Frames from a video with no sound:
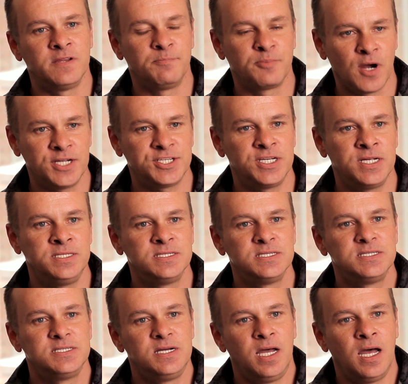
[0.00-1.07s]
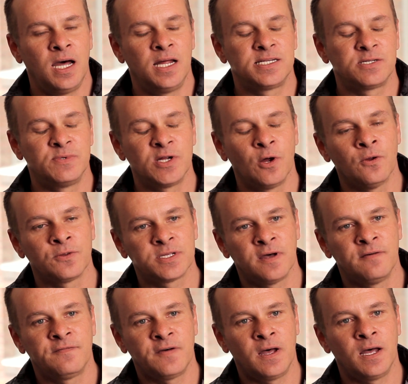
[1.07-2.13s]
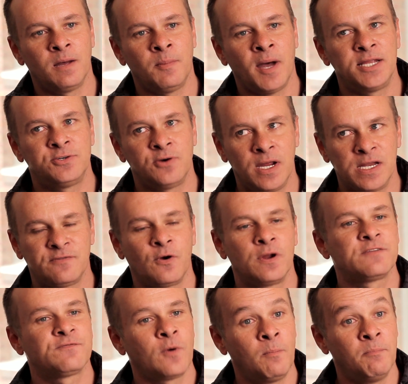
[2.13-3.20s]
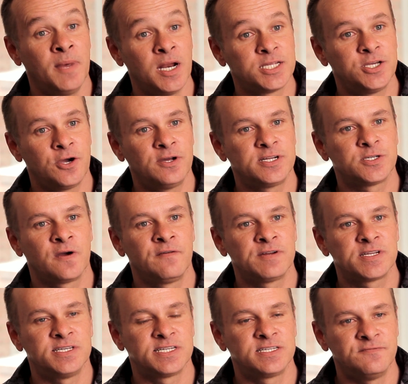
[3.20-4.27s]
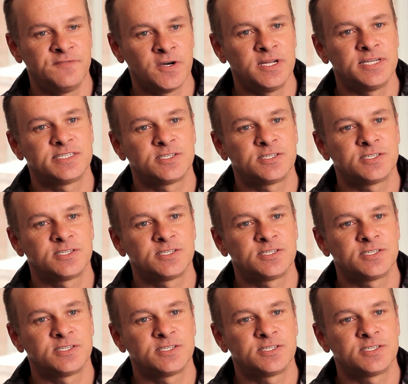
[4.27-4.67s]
depression as a result of my transference from military service to civilian